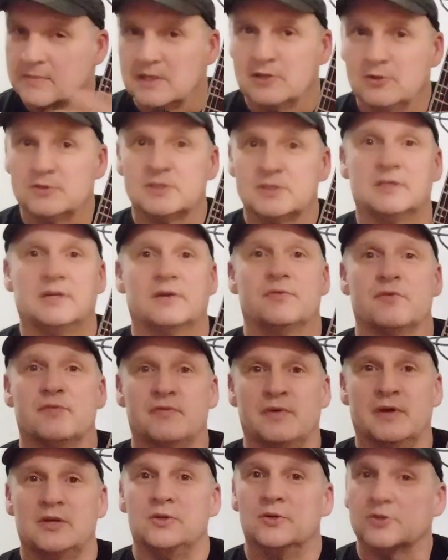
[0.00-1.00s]
Loads of
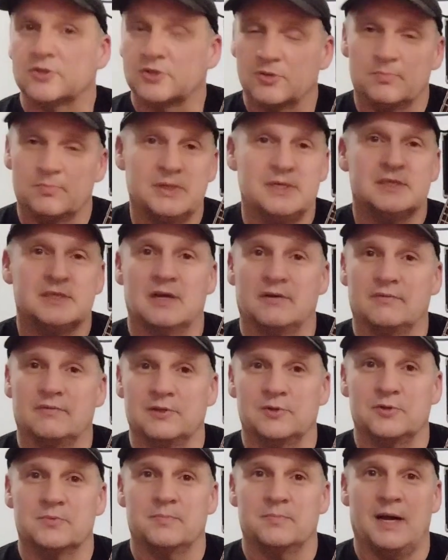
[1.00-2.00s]
different videos, so please have a
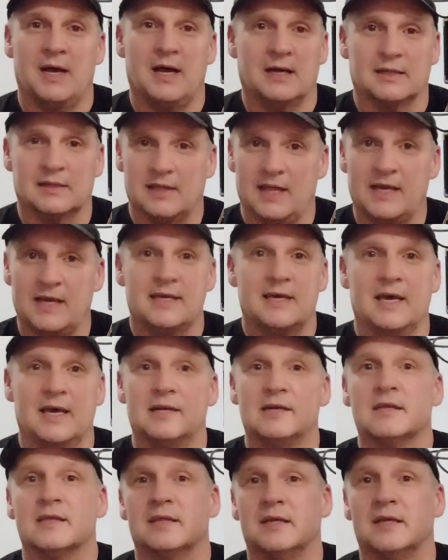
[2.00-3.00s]
look back. Like
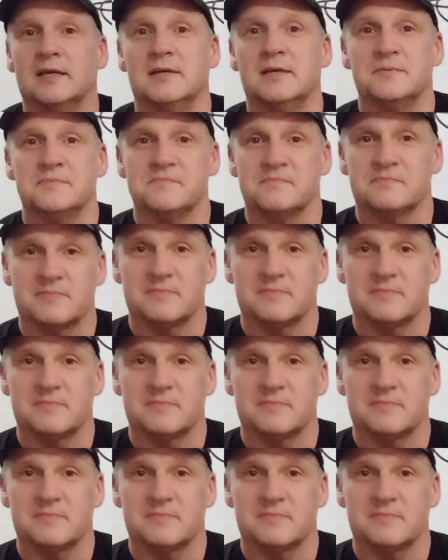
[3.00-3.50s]
anything.